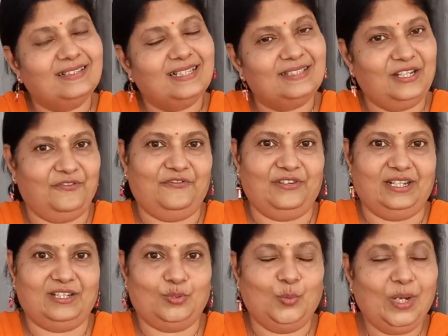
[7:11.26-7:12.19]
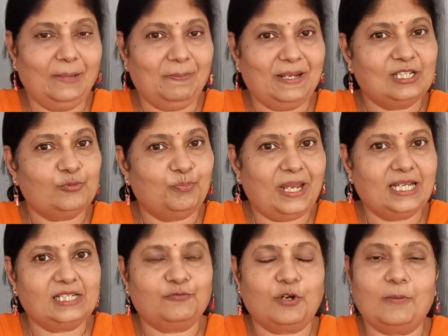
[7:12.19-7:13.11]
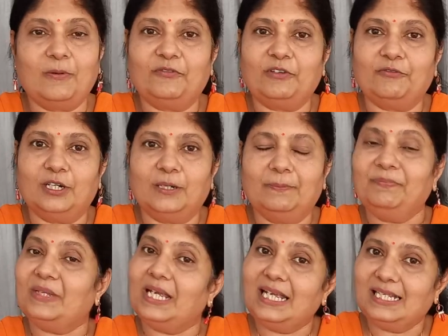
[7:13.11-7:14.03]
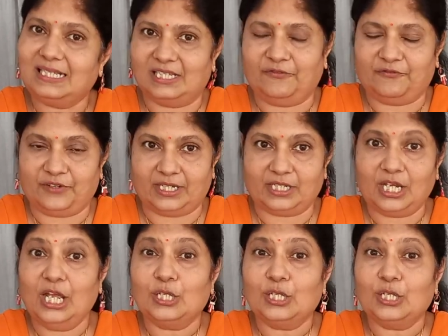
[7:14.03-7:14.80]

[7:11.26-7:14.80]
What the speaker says: different. Will plus base form of the verb is different.